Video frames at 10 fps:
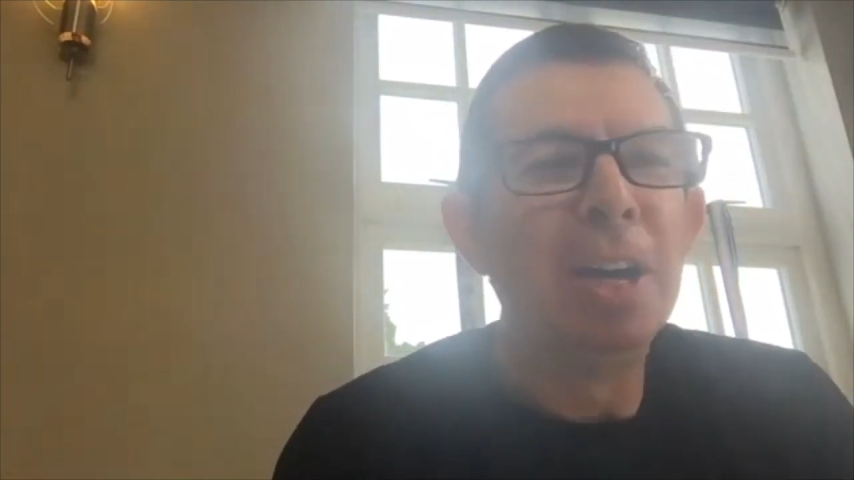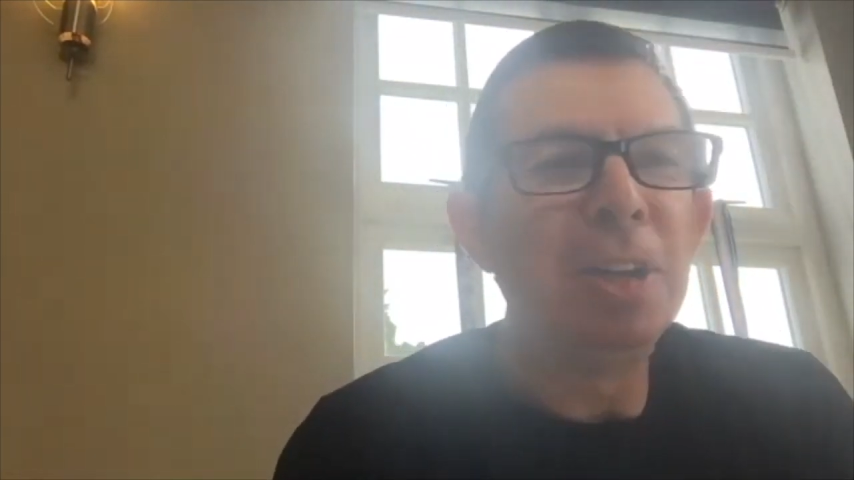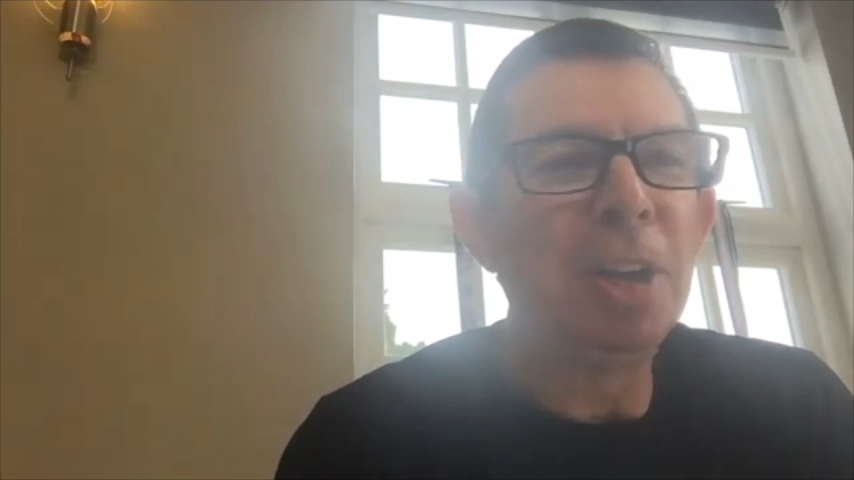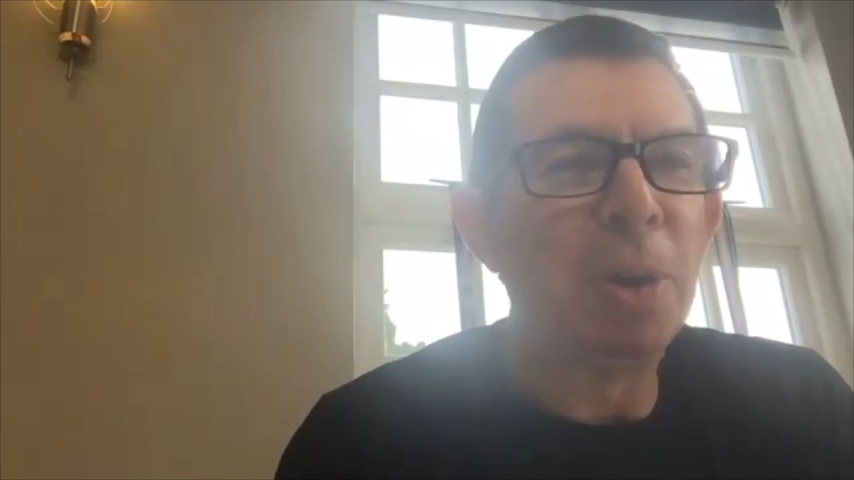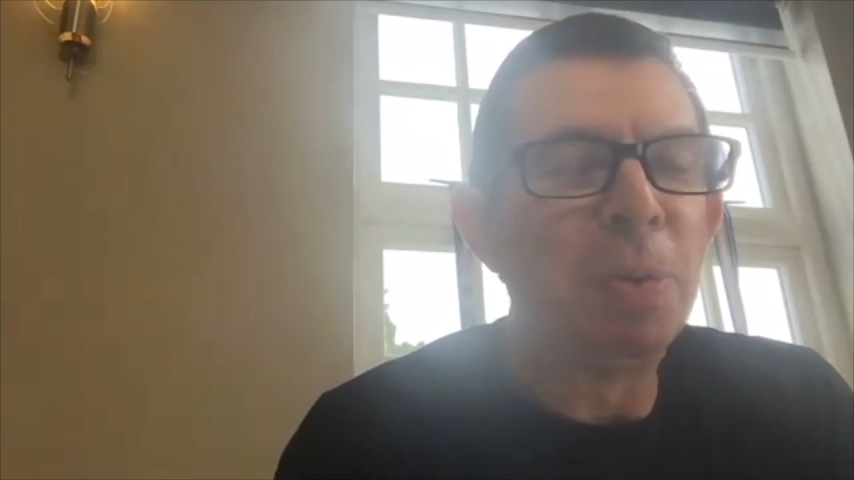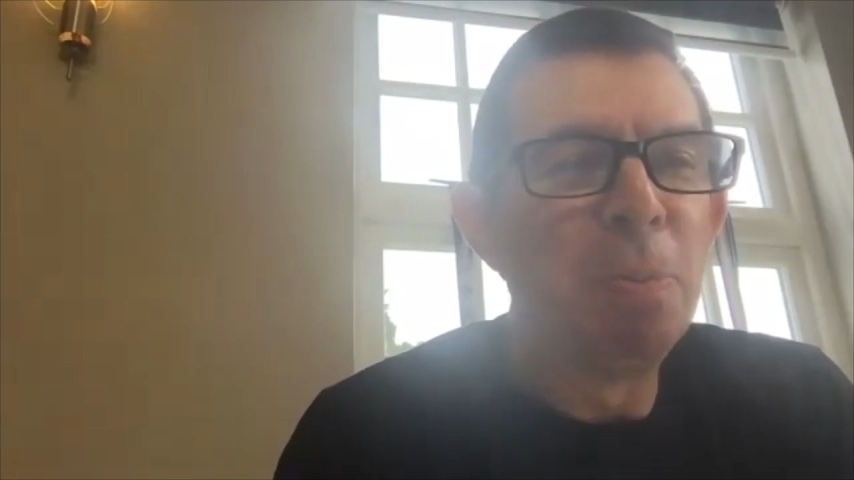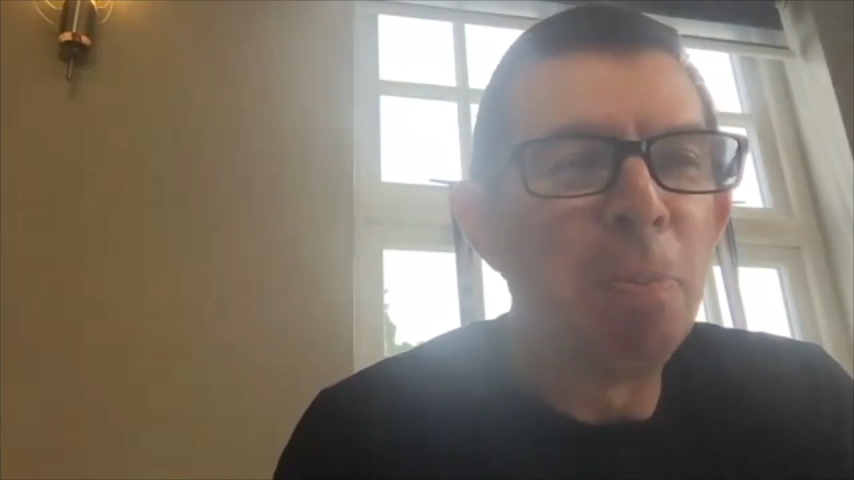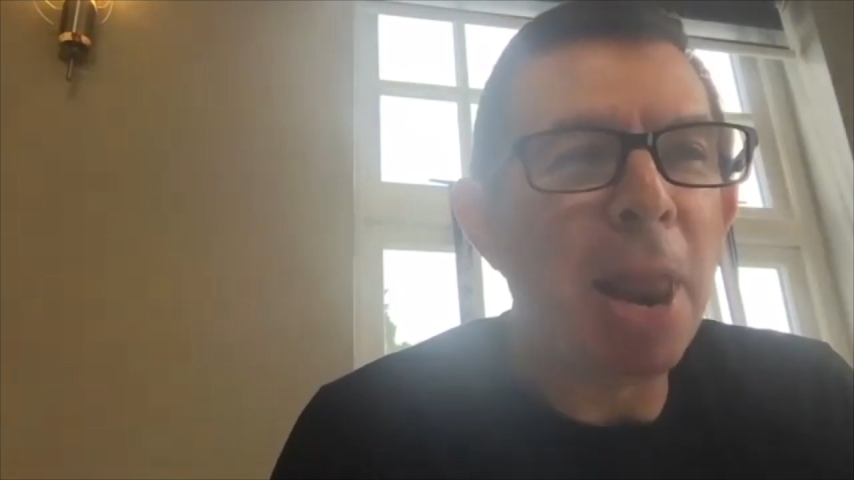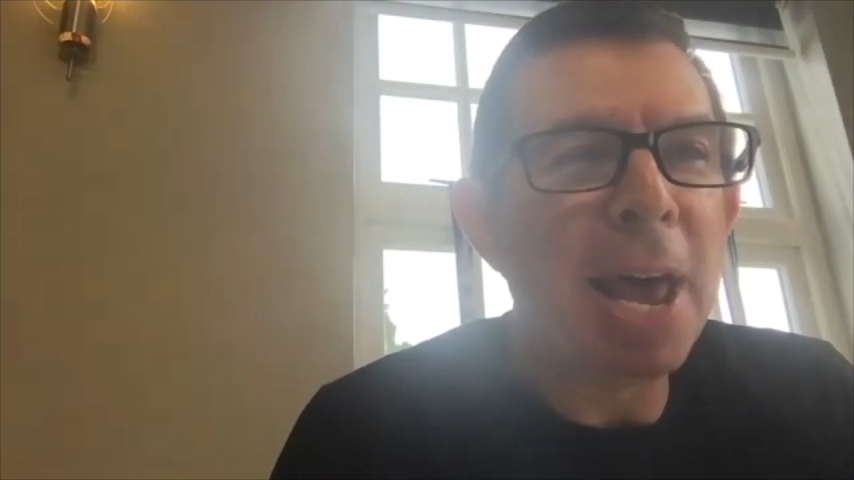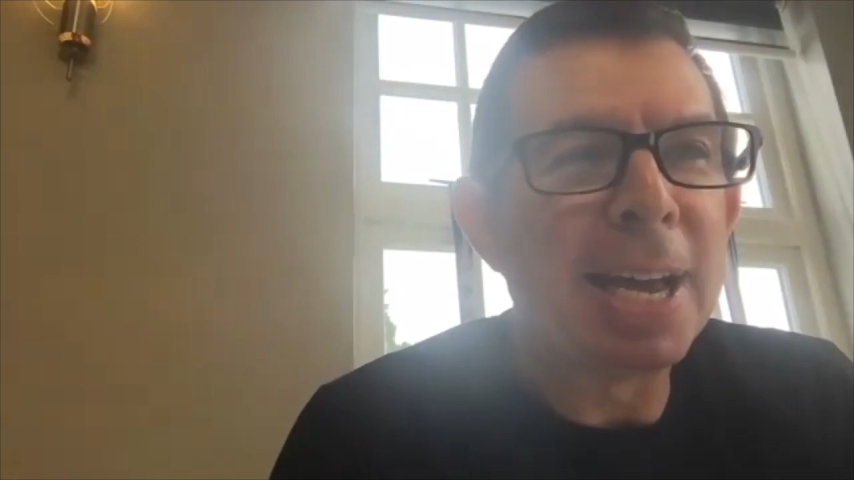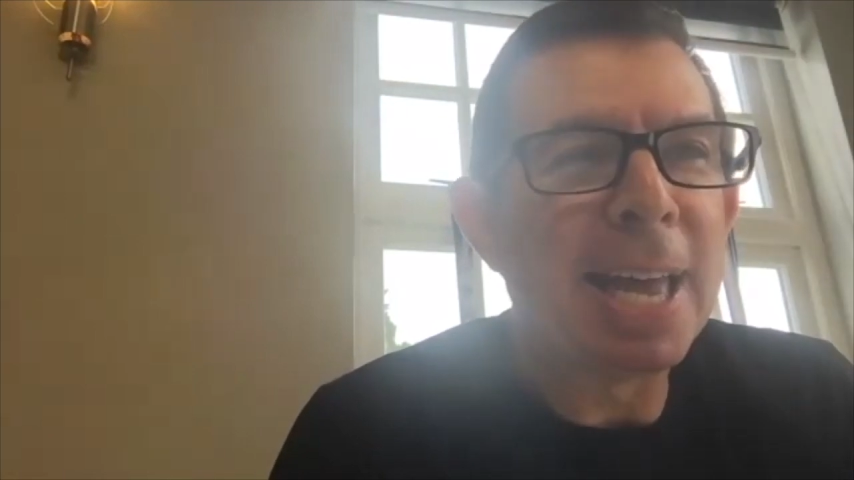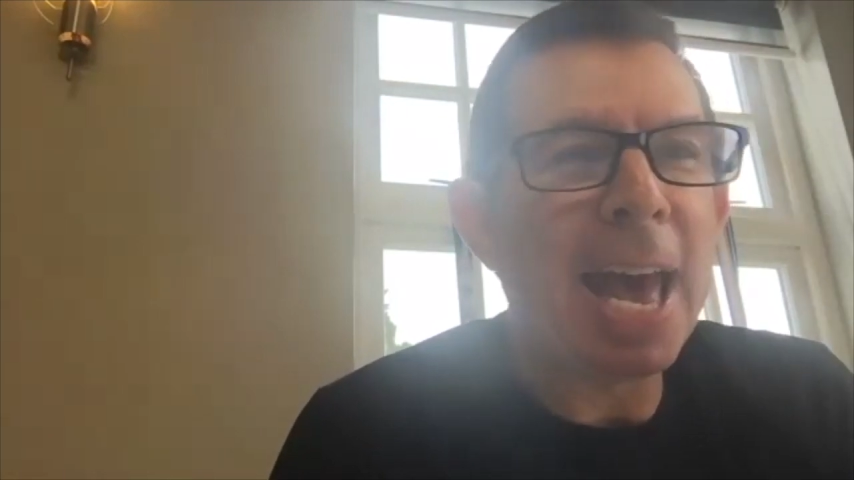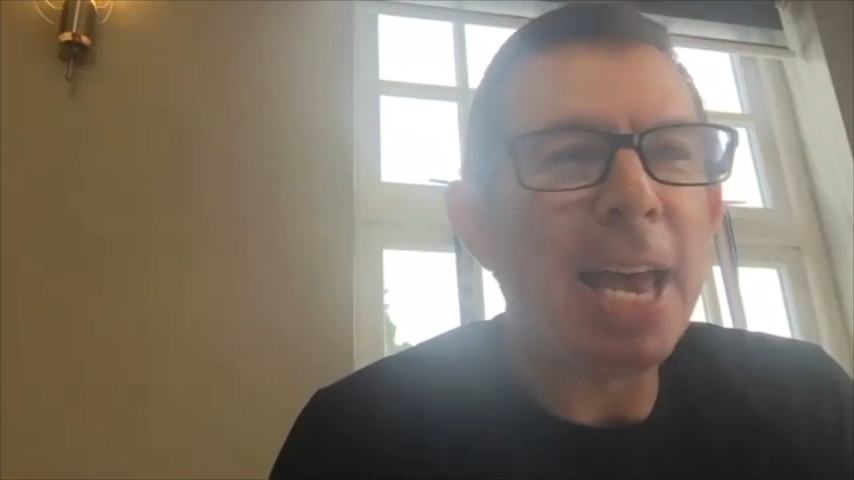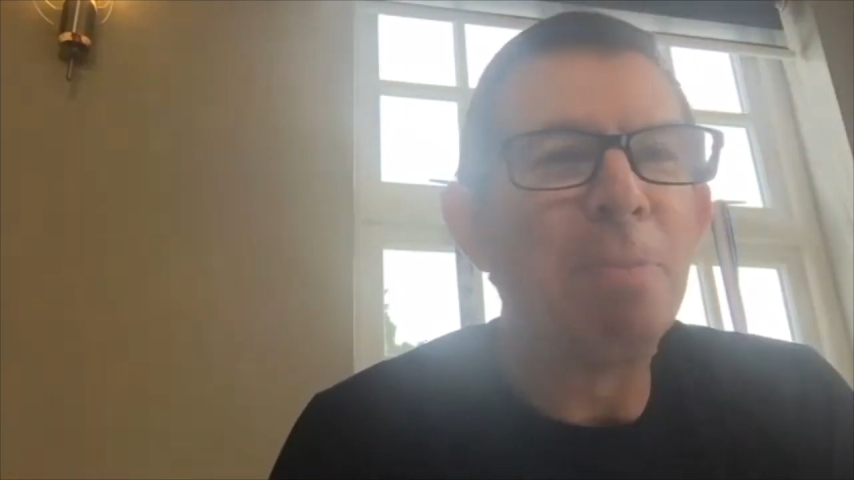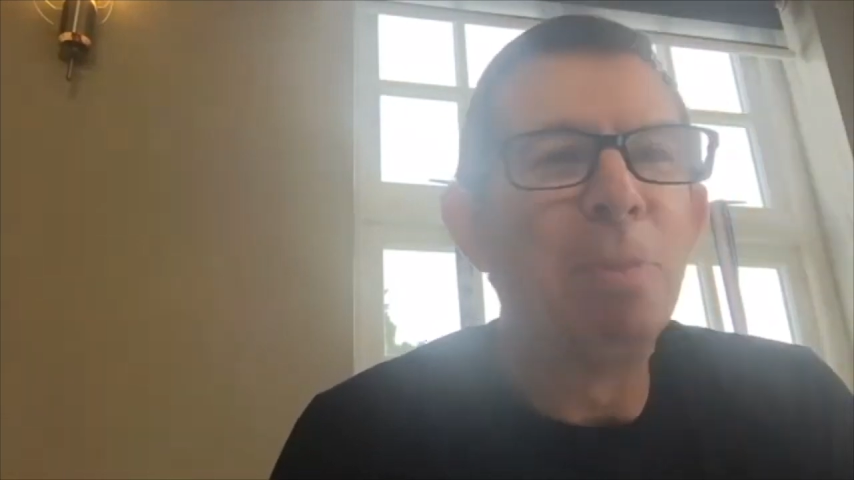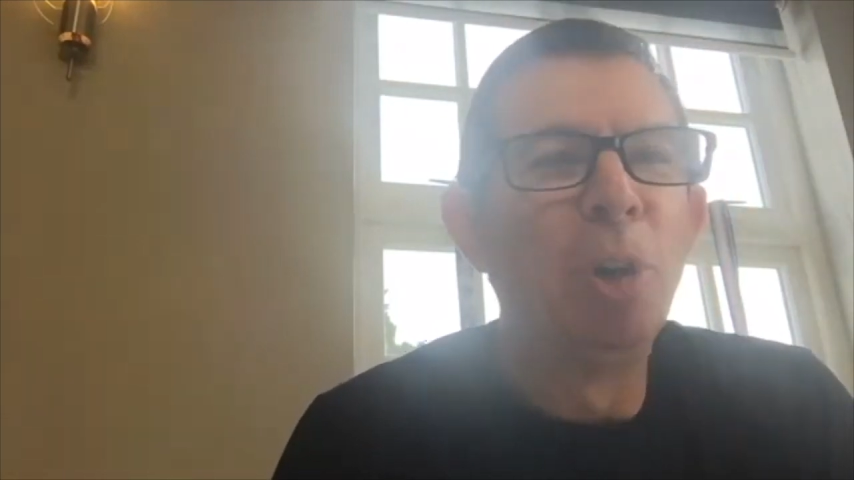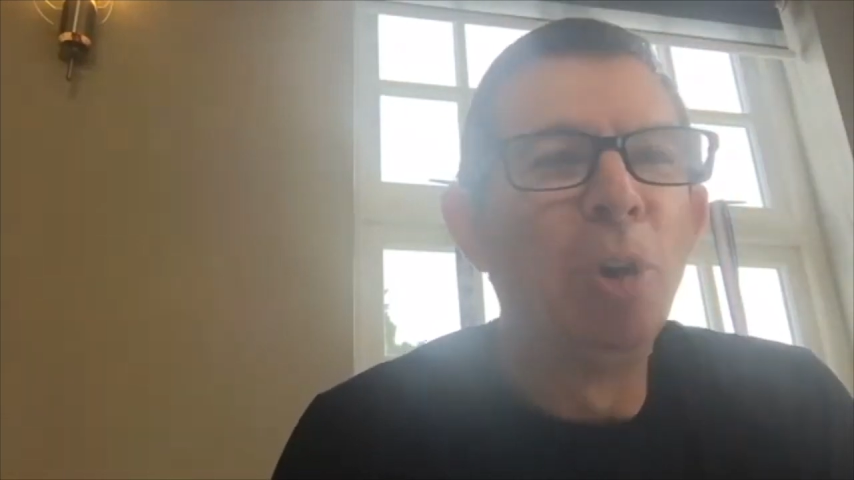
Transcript: you know, play a game